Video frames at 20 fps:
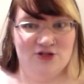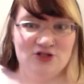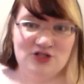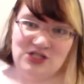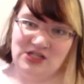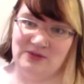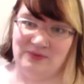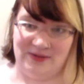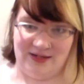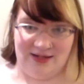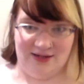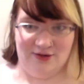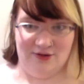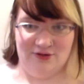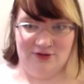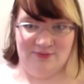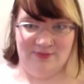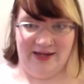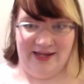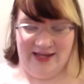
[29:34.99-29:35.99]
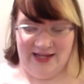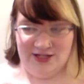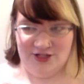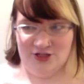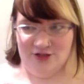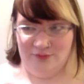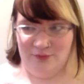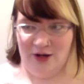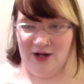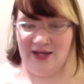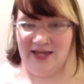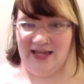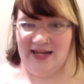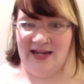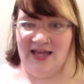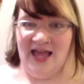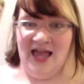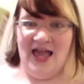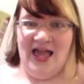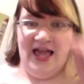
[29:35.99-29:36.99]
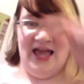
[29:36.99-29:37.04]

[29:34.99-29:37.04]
usually when I go to my Asian market